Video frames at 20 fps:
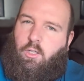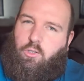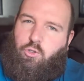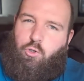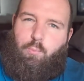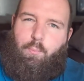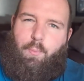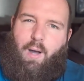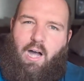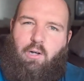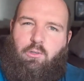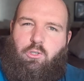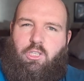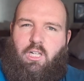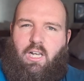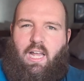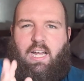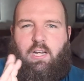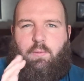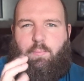to bounce the
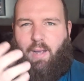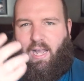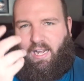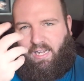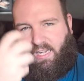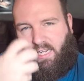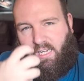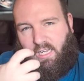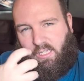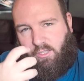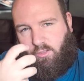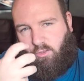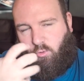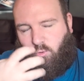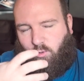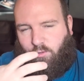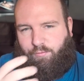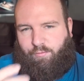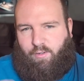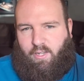light back into
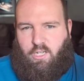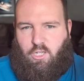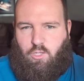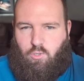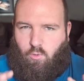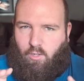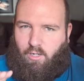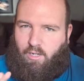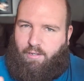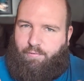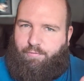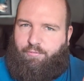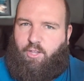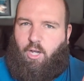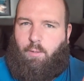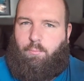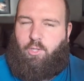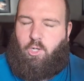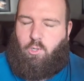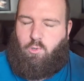the face to lift
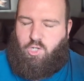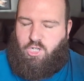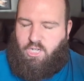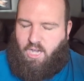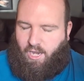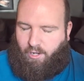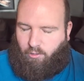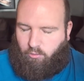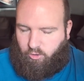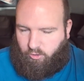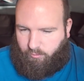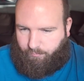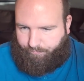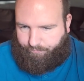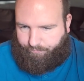up those shadows.